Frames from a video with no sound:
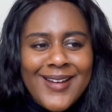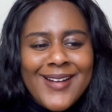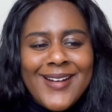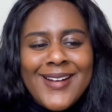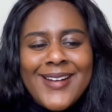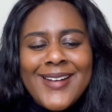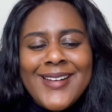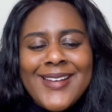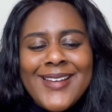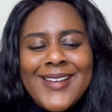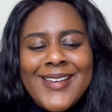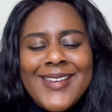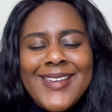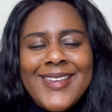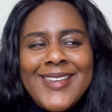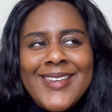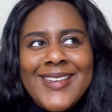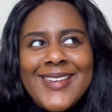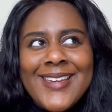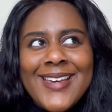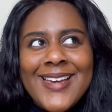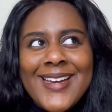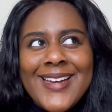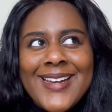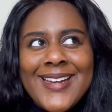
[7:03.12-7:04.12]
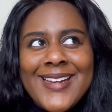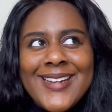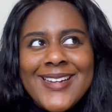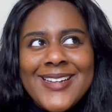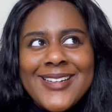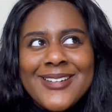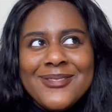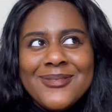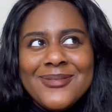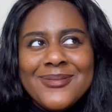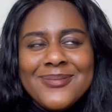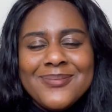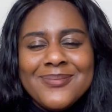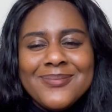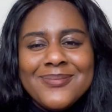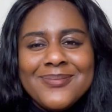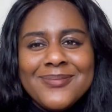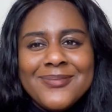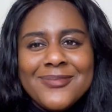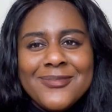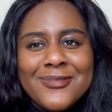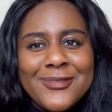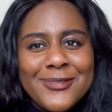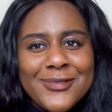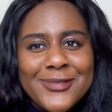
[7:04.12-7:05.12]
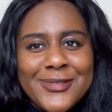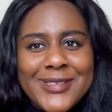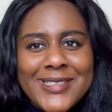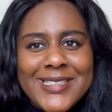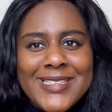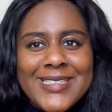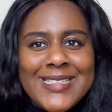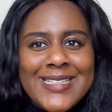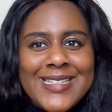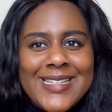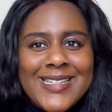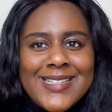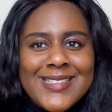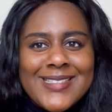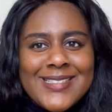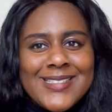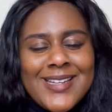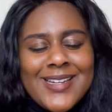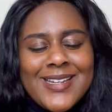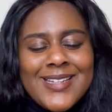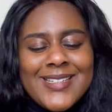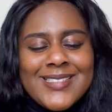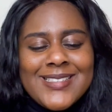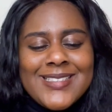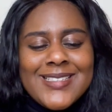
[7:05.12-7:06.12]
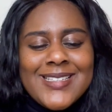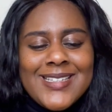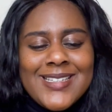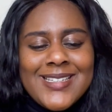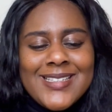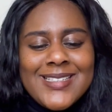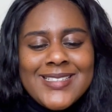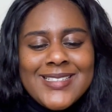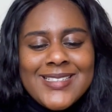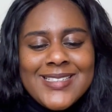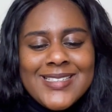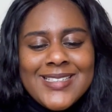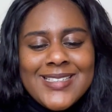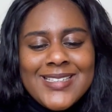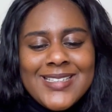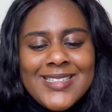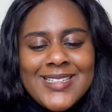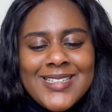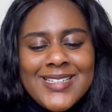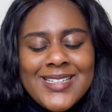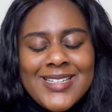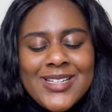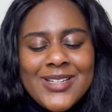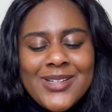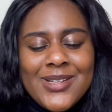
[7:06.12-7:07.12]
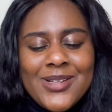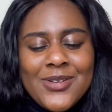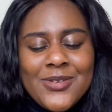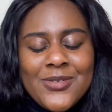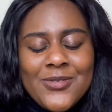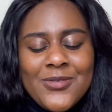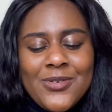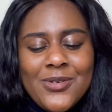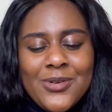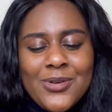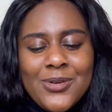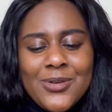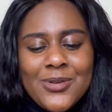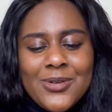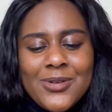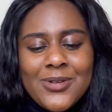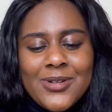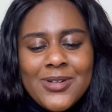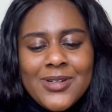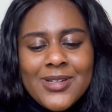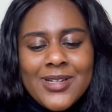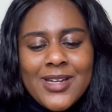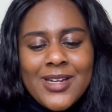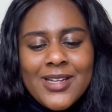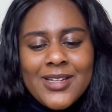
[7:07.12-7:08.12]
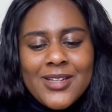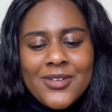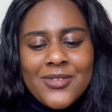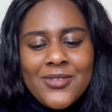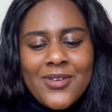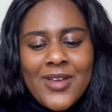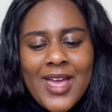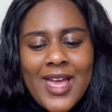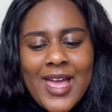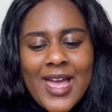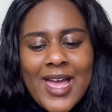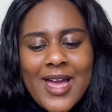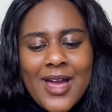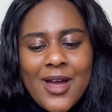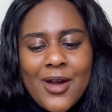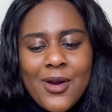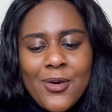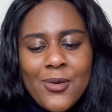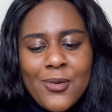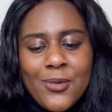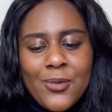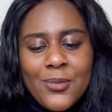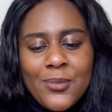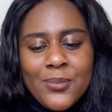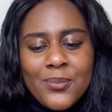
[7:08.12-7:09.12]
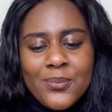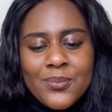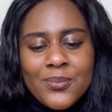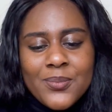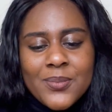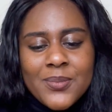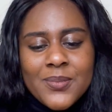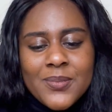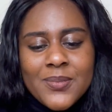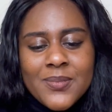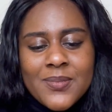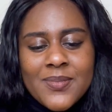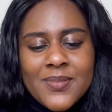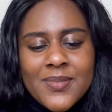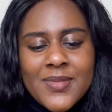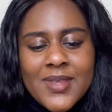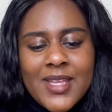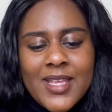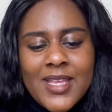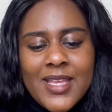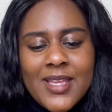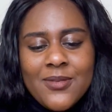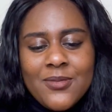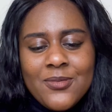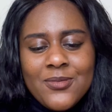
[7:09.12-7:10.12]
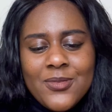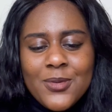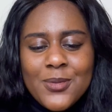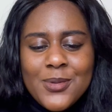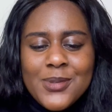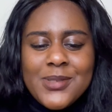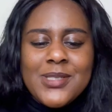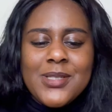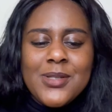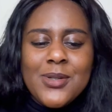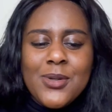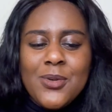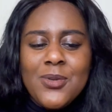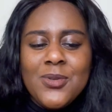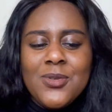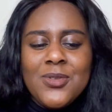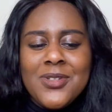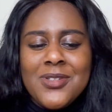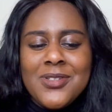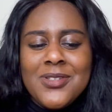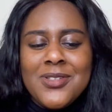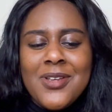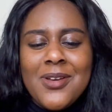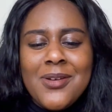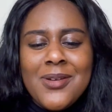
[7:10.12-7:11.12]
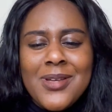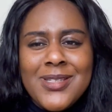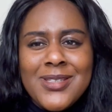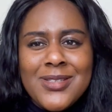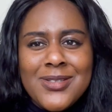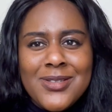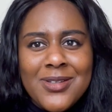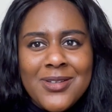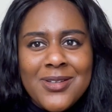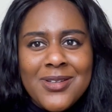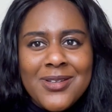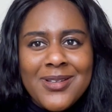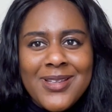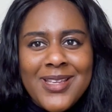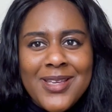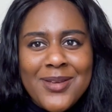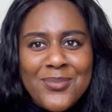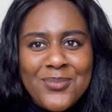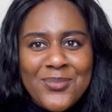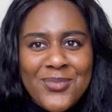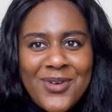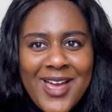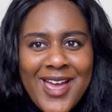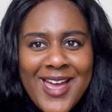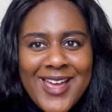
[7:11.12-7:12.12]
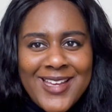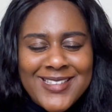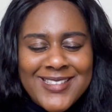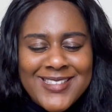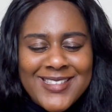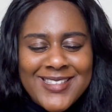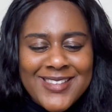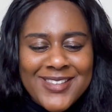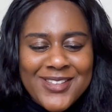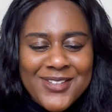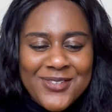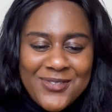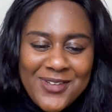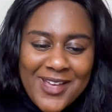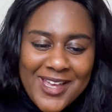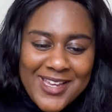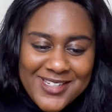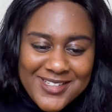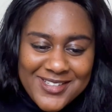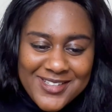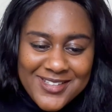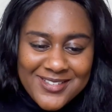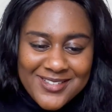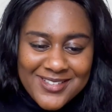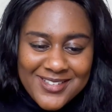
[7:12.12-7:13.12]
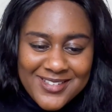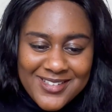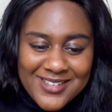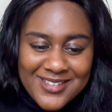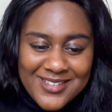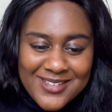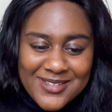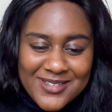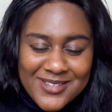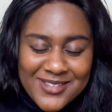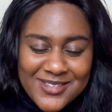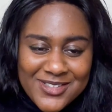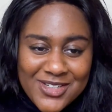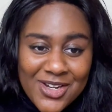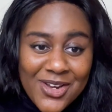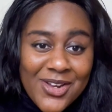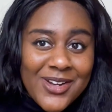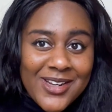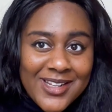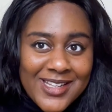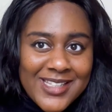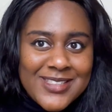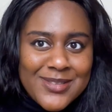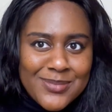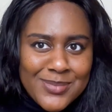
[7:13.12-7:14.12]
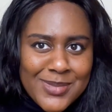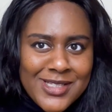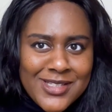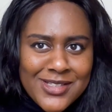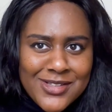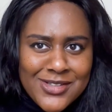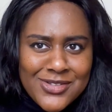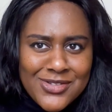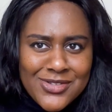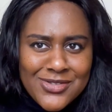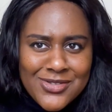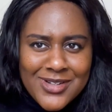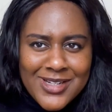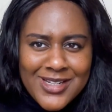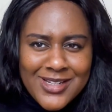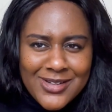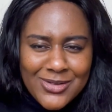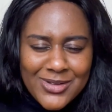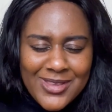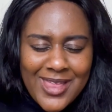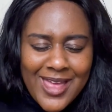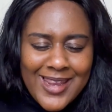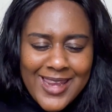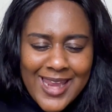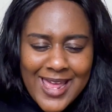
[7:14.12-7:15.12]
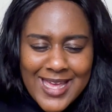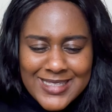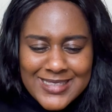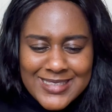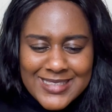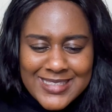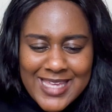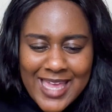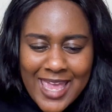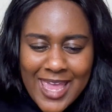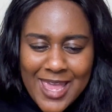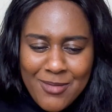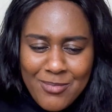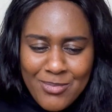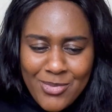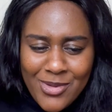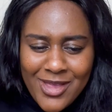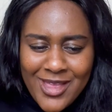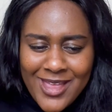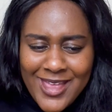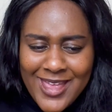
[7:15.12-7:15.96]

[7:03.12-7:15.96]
I am really excited for kind of how influencer culture is going to impact the fashion journalism industry or that landscape